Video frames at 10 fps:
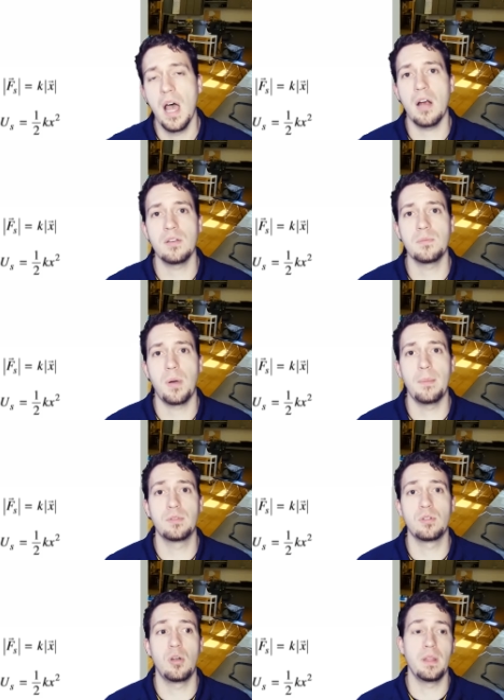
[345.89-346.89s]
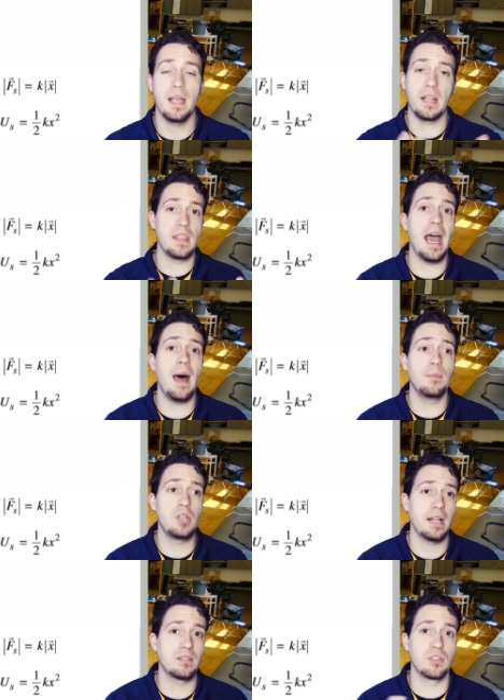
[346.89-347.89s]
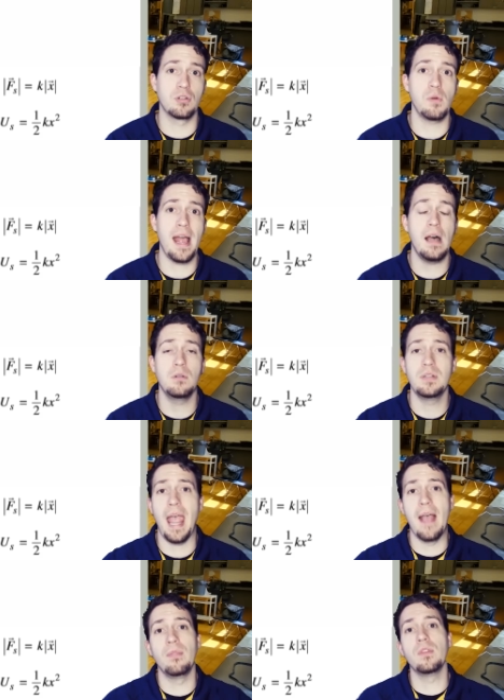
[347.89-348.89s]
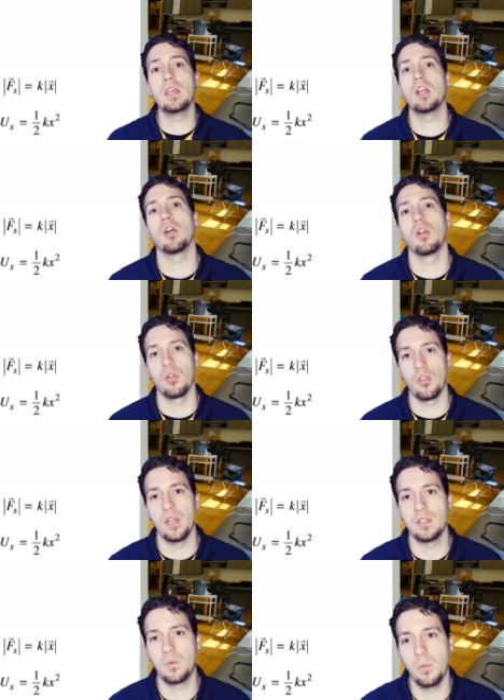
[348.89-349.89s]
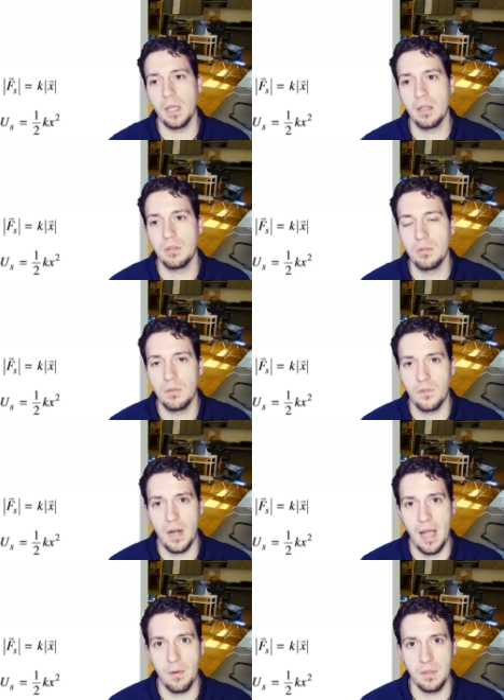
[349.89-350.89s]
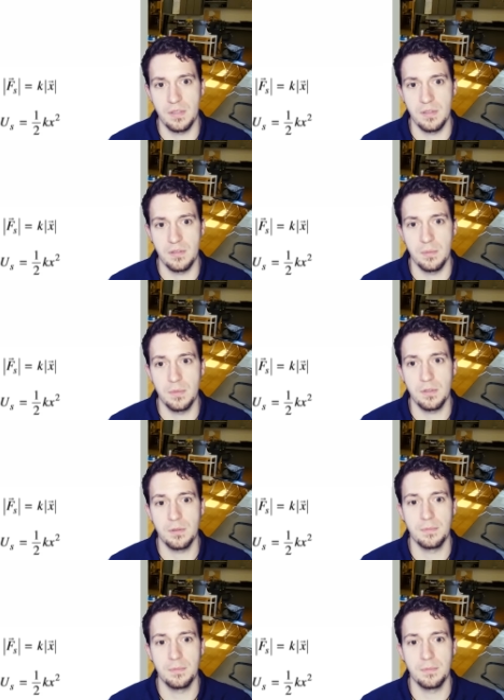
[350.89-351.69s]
Our problems are normally like the objects, the ground, and the earth is what we include for our systems.